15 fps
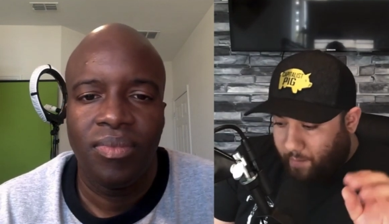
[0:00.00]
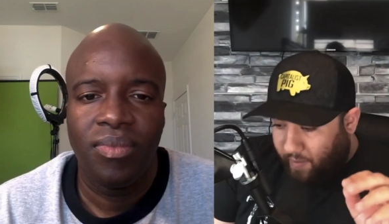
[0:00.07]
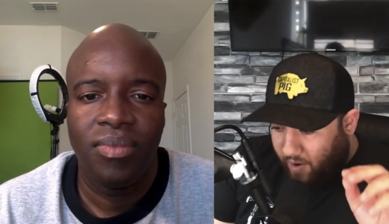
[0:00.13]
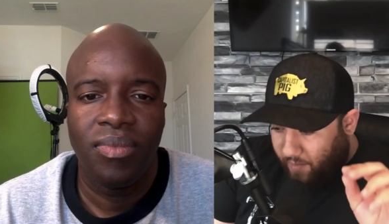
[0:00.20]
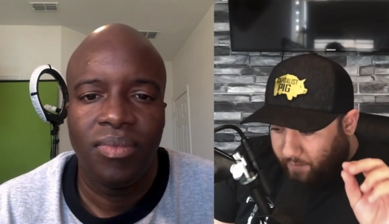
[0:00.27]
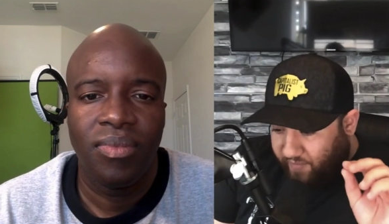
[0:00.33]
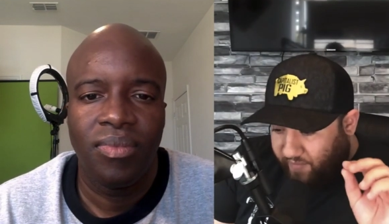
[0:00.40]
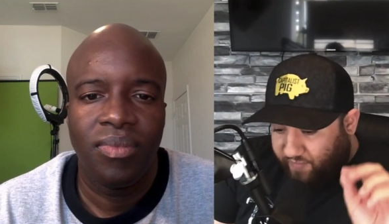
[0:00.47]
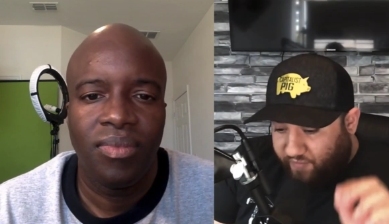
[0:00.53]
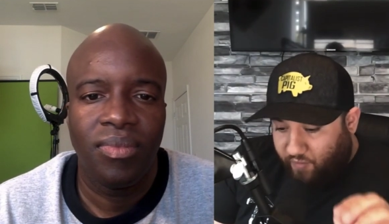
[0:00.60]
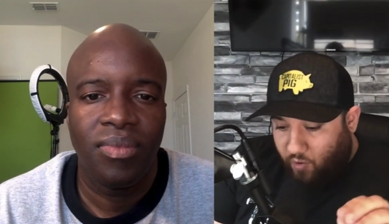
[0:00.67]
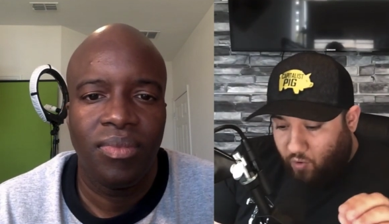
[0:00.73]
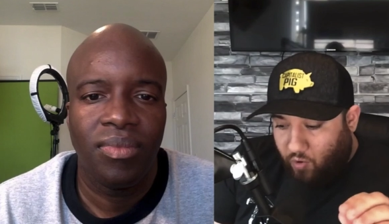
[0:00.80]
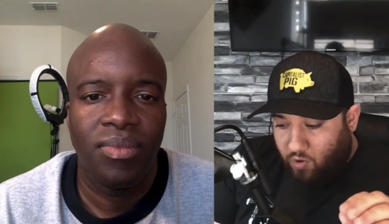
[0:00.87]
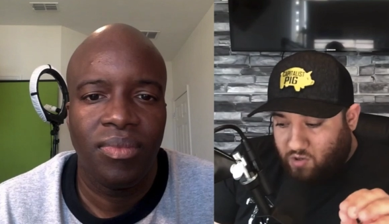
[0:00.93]
Speaker 1: But
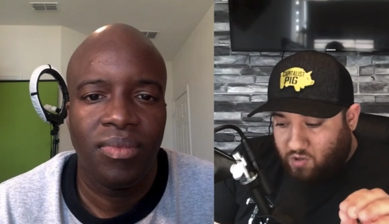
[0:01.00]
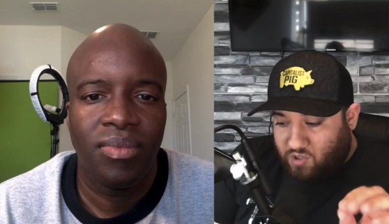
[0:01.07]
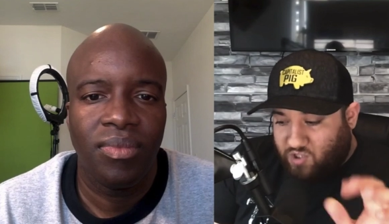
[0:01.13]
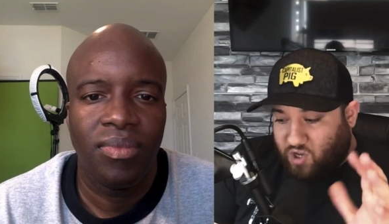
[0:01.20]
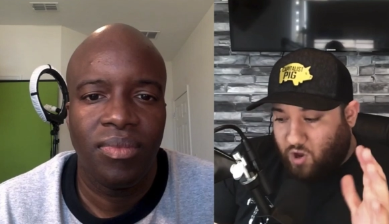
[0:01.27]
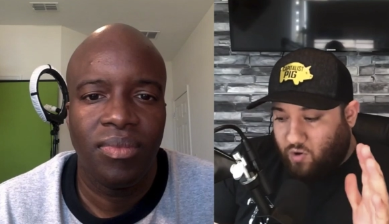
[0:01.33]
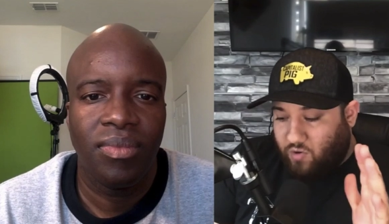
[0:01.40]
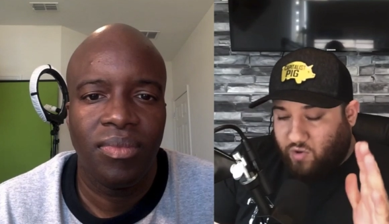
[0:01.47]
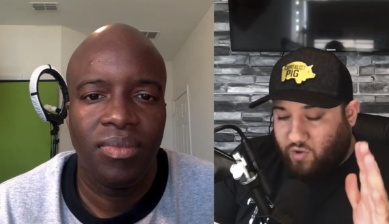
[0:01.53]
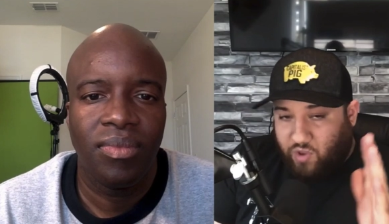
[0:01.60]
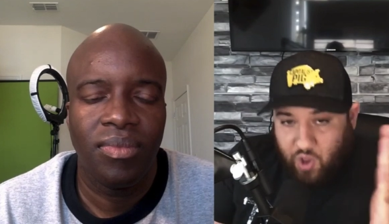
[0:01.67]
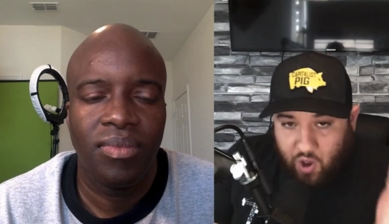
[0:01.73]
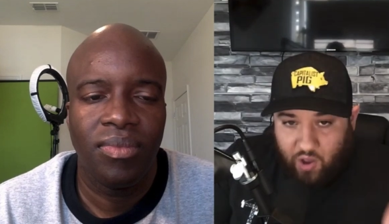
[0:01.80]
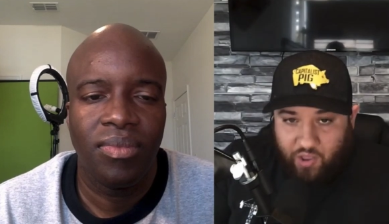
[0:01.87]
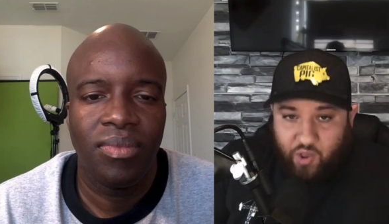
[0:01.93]
before, so
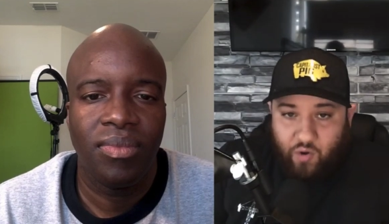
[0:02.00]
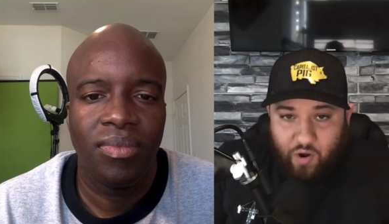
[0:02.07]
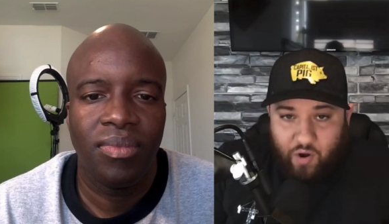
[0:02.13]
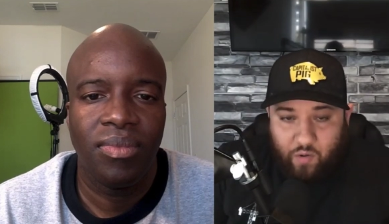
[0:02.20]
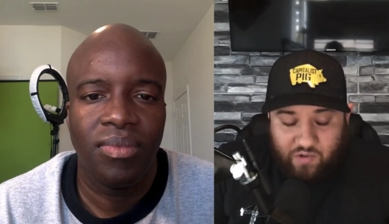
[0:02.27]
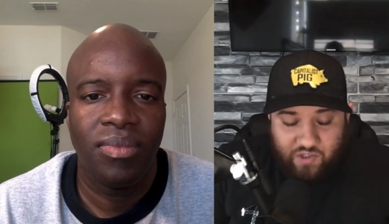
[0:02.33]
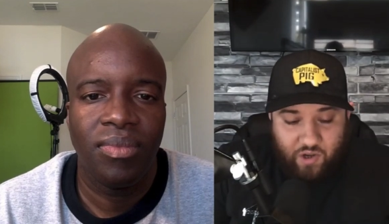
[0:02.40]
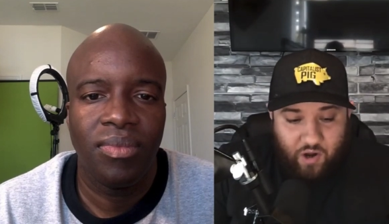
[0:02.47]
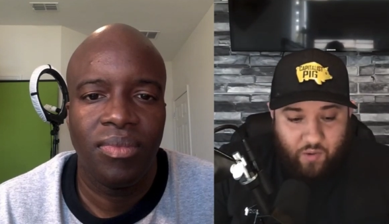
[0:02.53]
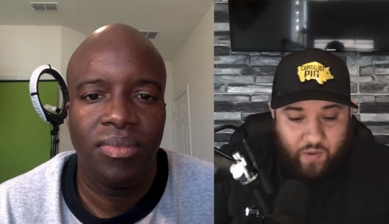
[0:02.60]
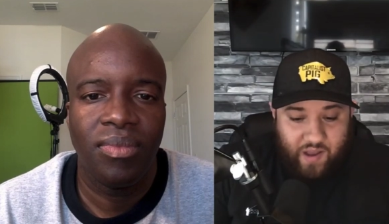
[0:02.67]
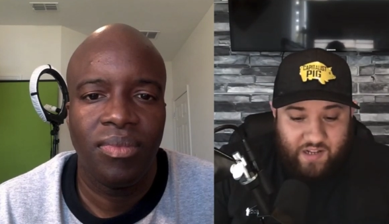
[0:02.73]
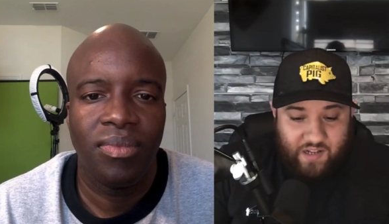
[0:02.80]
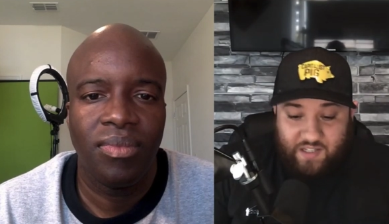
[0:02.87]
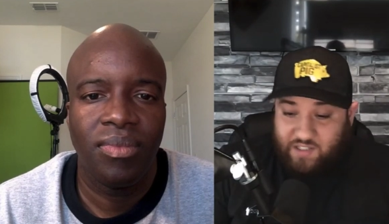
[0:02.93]
you you and I were solo
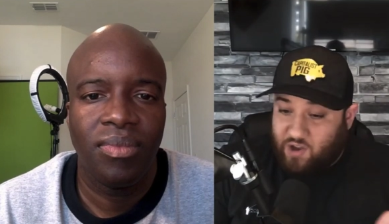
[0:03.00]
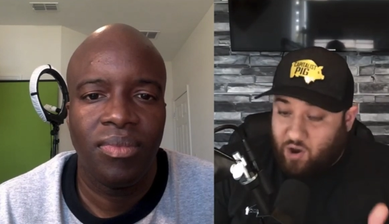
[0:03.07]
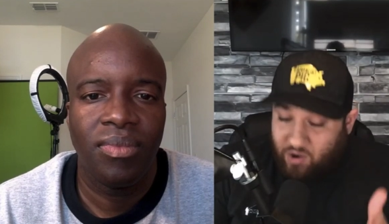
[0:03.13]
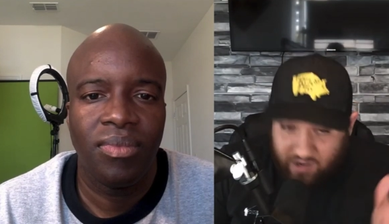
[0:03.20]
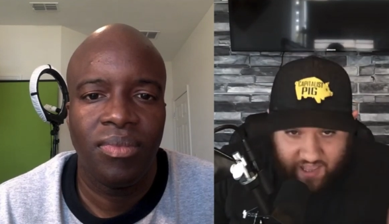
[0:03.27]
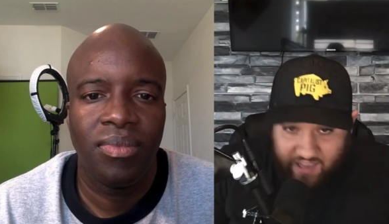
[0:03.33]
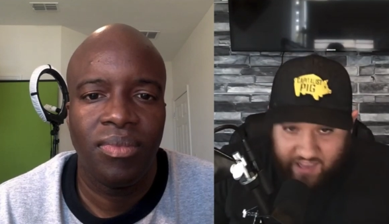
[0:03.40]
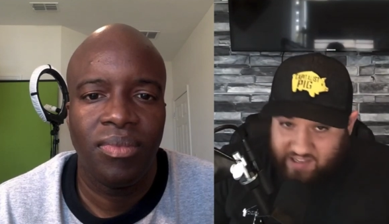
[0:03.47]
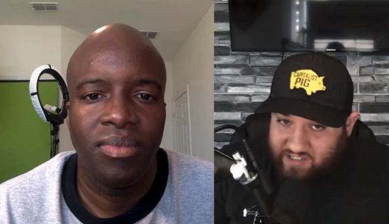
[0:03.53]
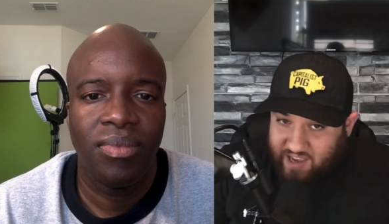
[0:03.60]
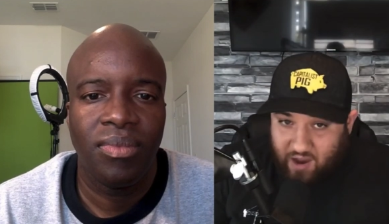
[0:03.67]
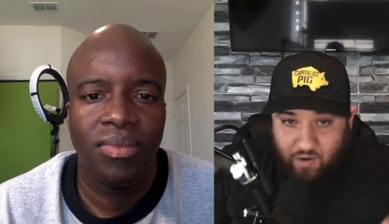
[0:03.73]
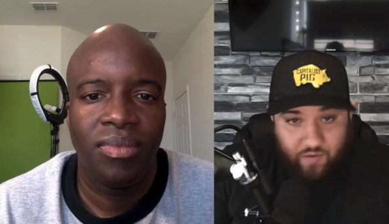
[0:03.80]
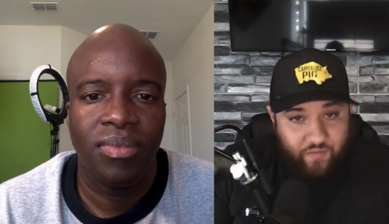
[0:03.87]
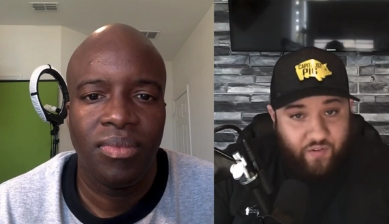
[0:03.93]
ads. It's hard to get a
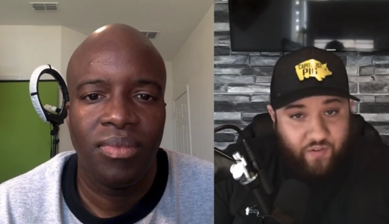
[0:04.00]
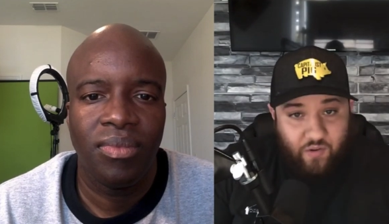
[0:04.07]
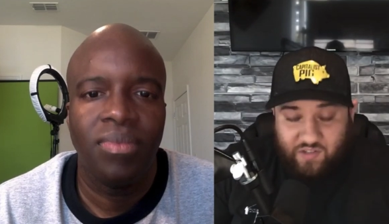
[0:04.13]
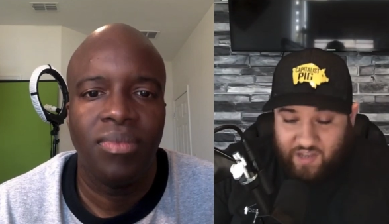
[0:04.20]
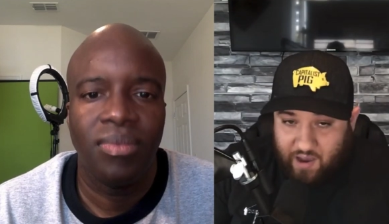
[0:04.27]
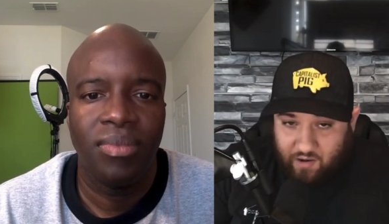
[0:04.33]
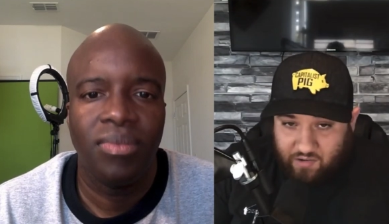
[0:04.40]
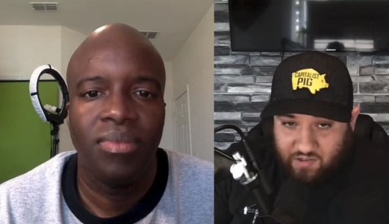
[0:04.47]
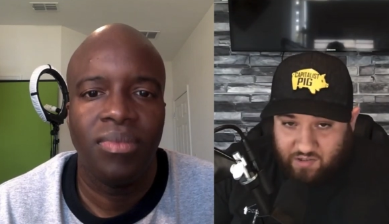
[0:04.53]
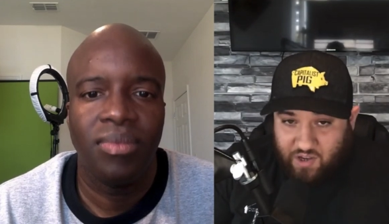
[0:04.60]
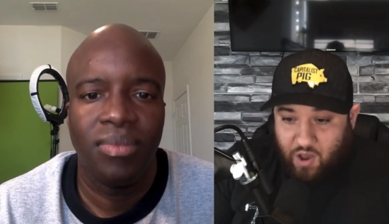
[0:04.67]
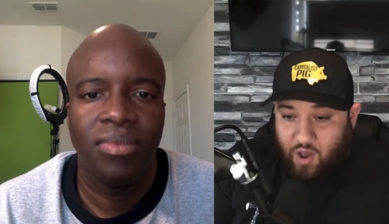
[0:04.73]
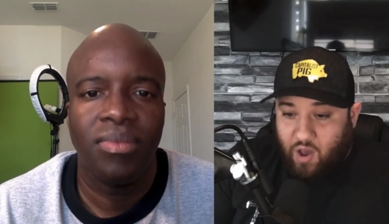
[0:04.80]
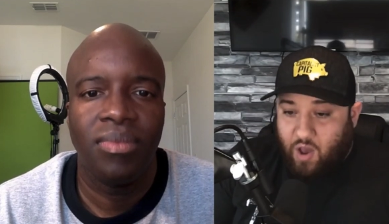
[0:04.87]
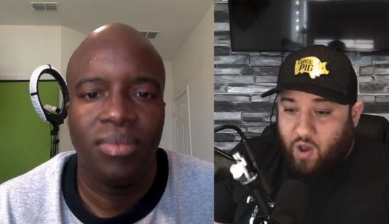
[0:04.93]
sale, a few sales
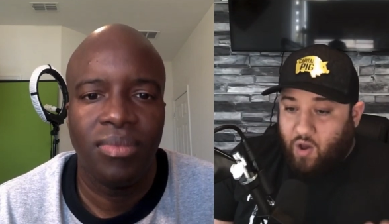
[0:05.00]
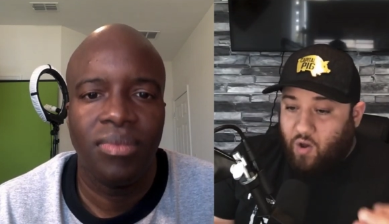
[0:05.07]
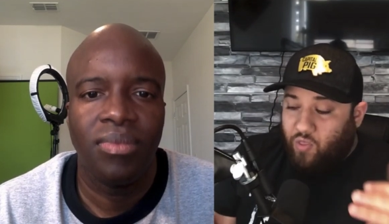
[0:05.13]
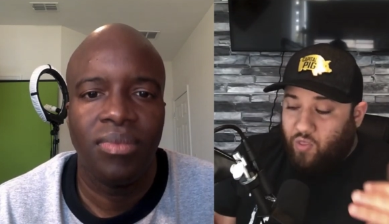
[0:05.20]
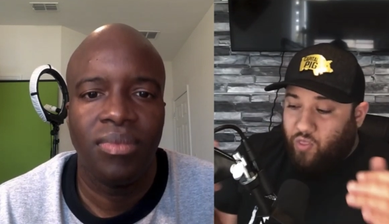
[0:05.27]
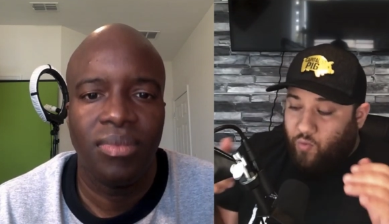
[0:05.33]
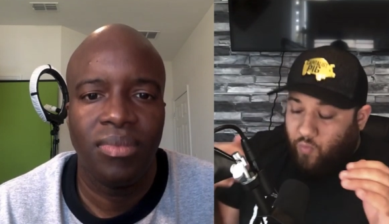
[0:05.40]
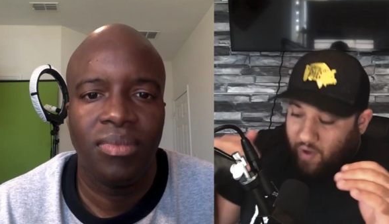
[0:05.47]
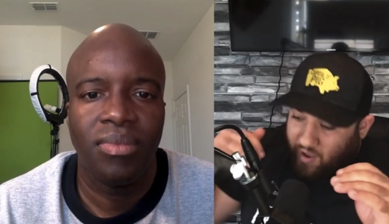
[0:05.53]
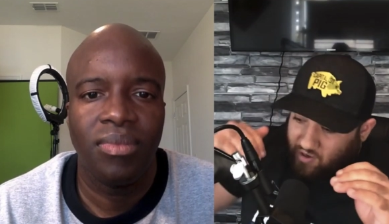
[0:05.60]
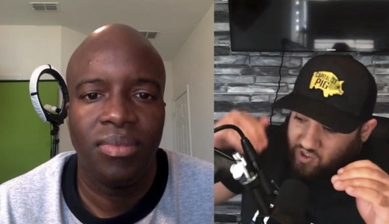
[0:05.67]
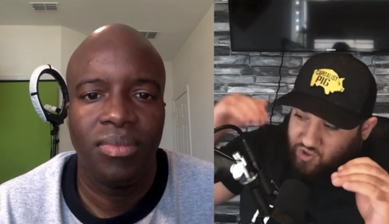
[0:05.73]
the way I